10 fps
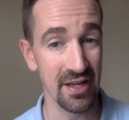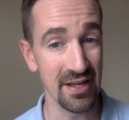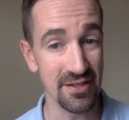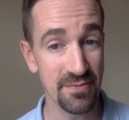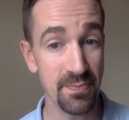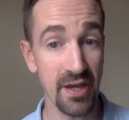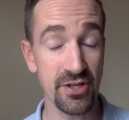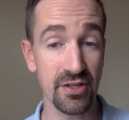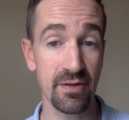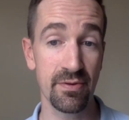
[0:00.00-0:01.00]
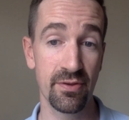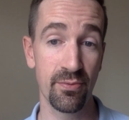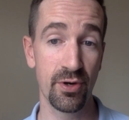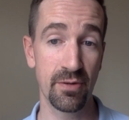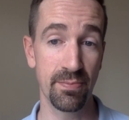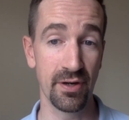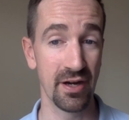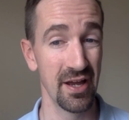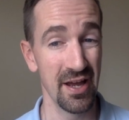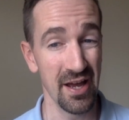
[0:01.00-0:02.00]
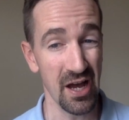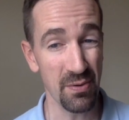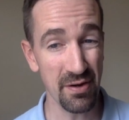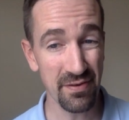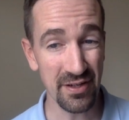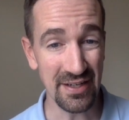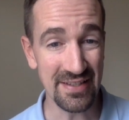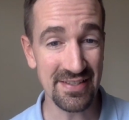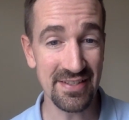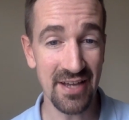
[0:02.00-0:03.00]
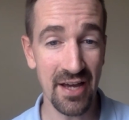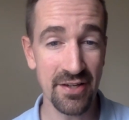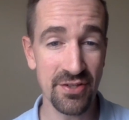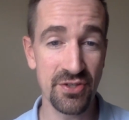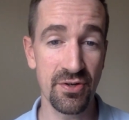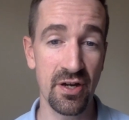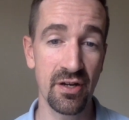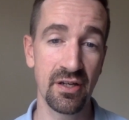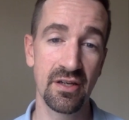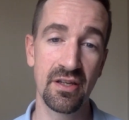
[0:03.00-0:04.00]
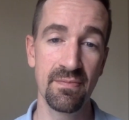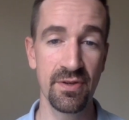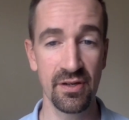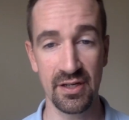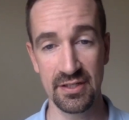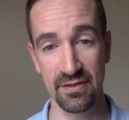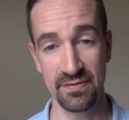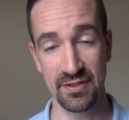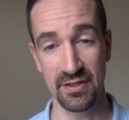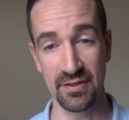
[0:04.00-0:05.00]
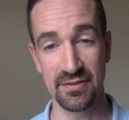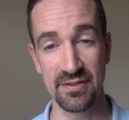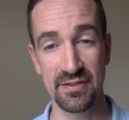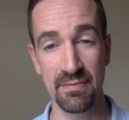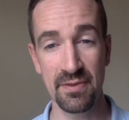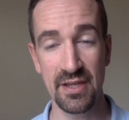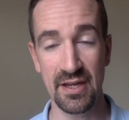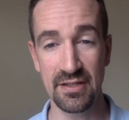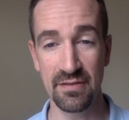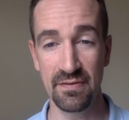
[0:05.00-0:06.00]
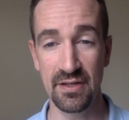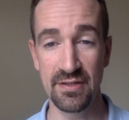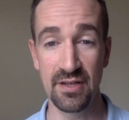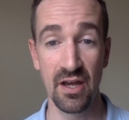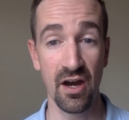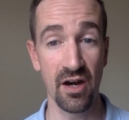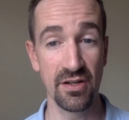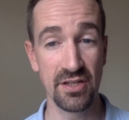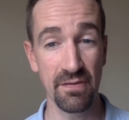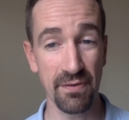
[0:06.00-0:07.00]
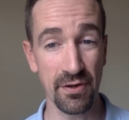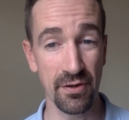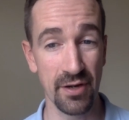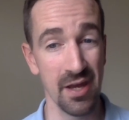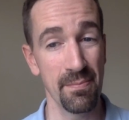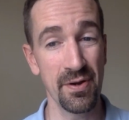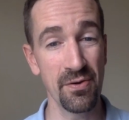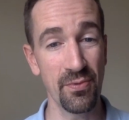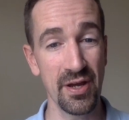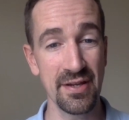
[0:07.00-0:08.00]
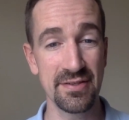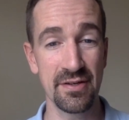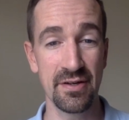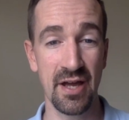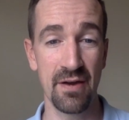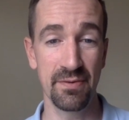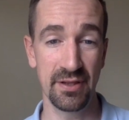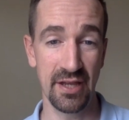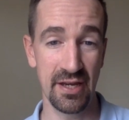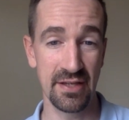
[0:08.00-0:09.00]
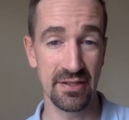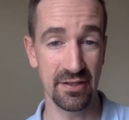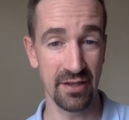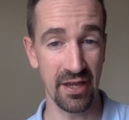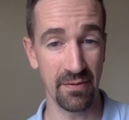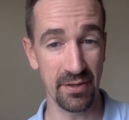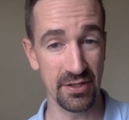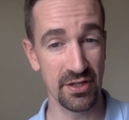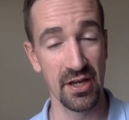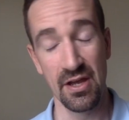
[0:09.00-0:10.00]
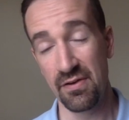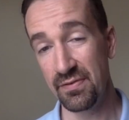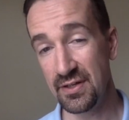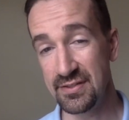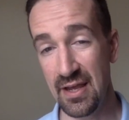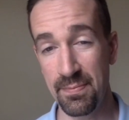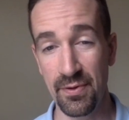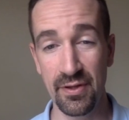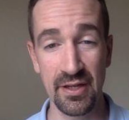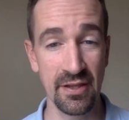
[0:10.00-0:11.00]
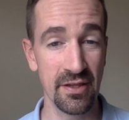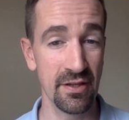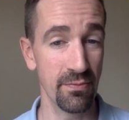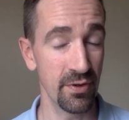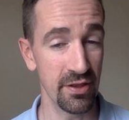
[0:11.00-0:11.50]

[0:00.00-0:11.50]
especially with the workbook. However, it's not as strong in communicative skills, and some of the activities are difficult, but in ways that are not related to language. For example, in one of the